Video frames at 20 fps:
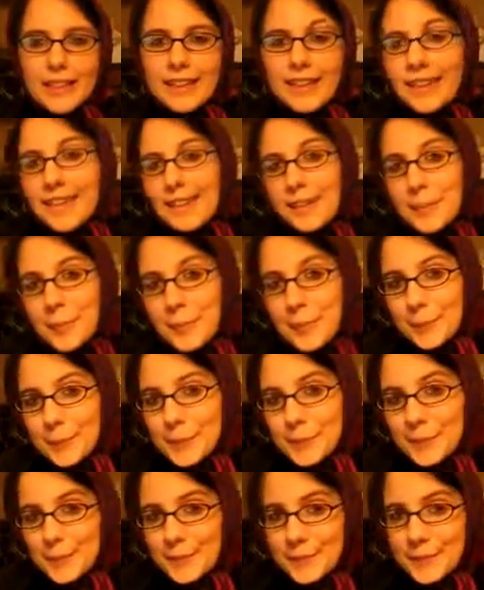thanking
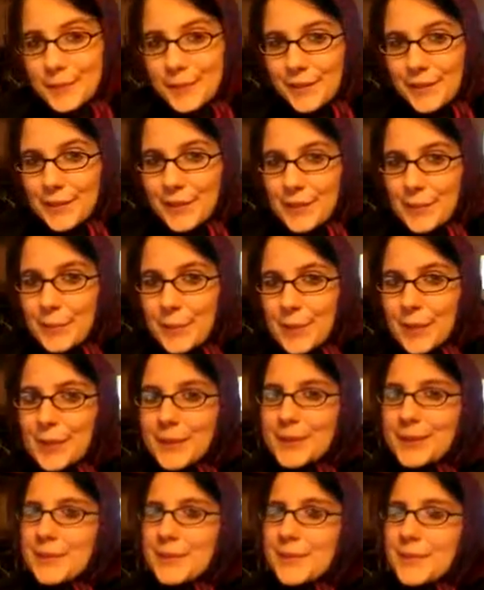people for all their
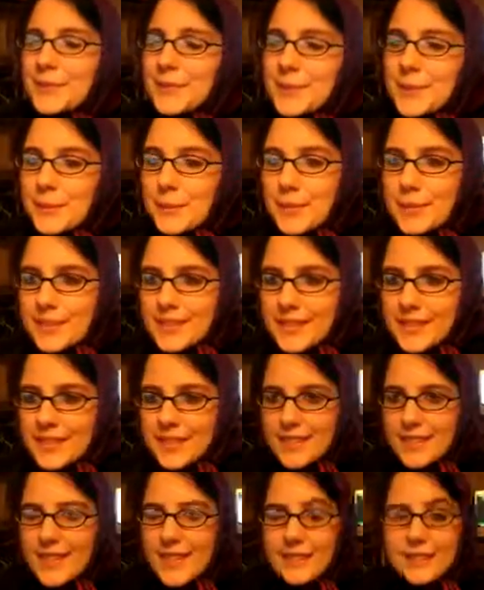positive
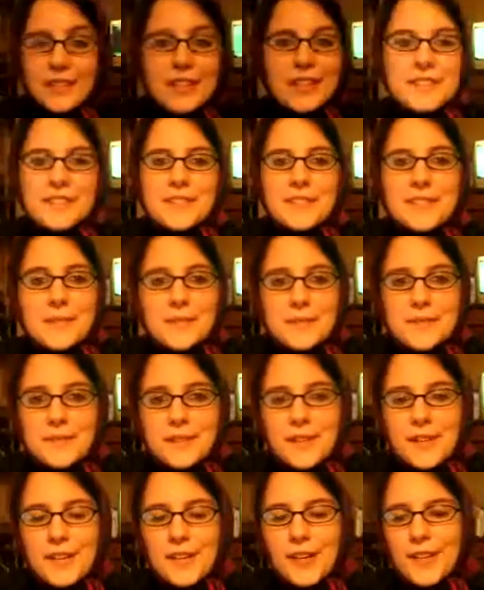responses that I've gotten so
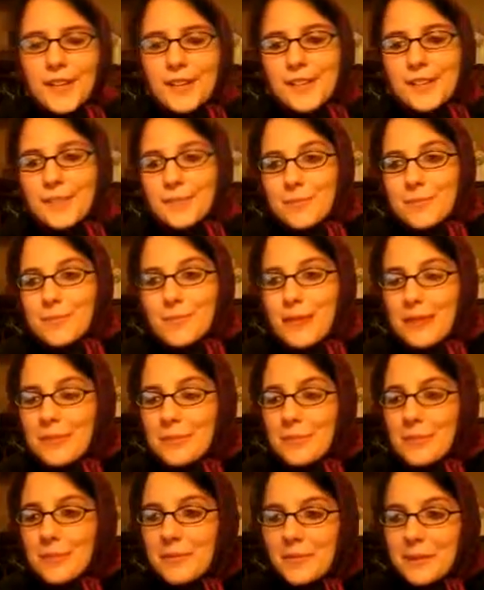far.
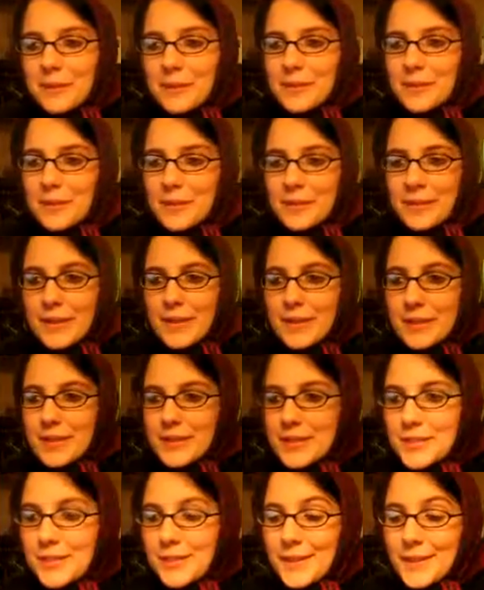I've been really
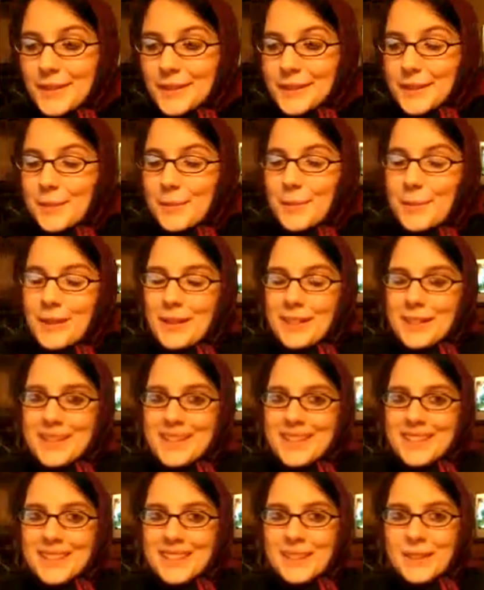shocked and
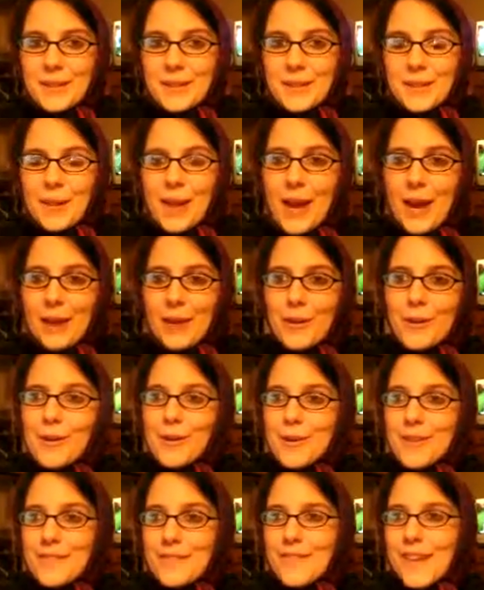amazed, you know,
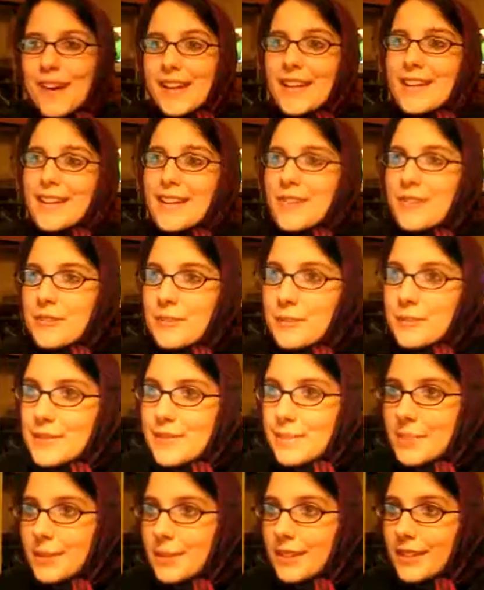how inviting
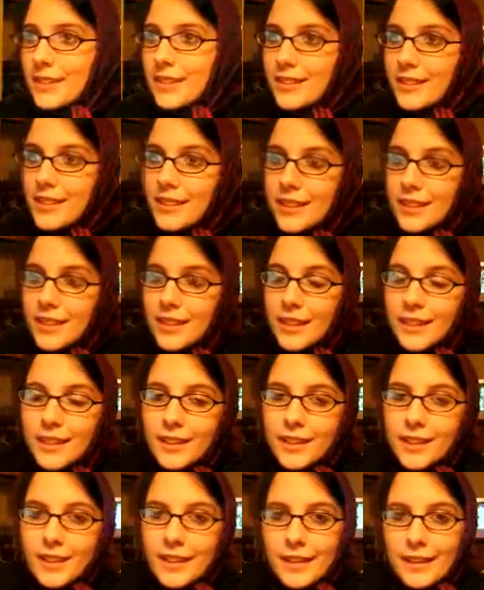everyone's been.
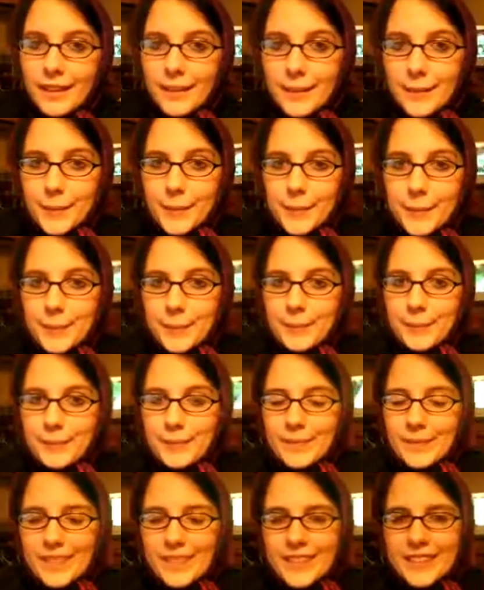
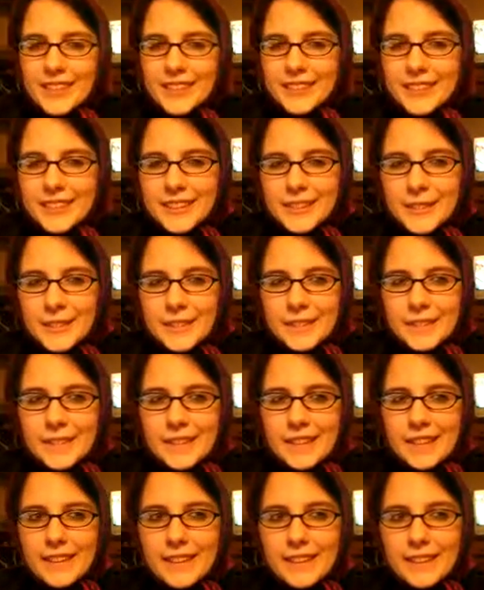Because, you know,